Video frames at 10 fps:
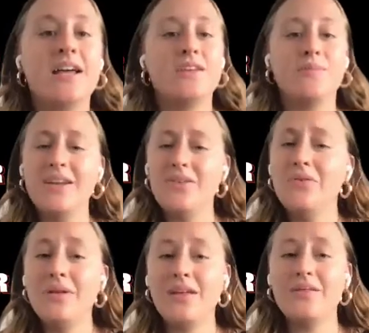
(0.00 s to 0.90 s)
You might know
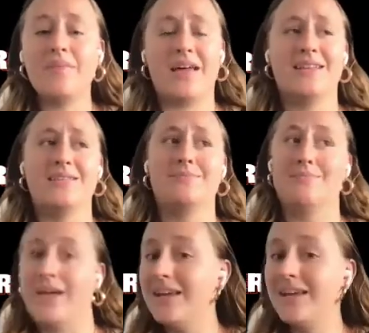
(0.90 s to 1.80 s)
him as
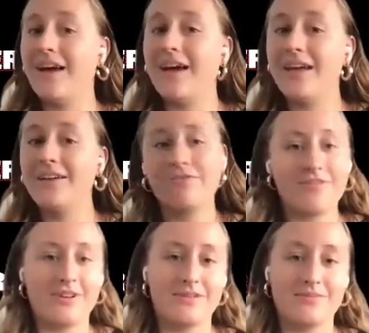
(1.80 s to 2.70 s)
Mike Guy
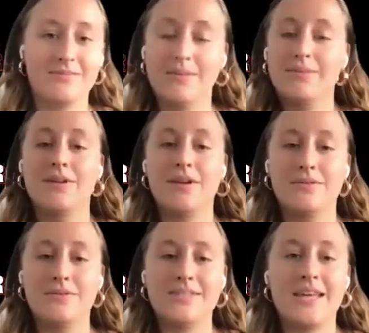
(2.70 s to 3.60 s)
from Labor
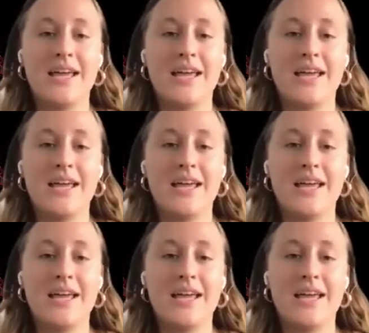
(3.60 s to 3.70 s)
Notes.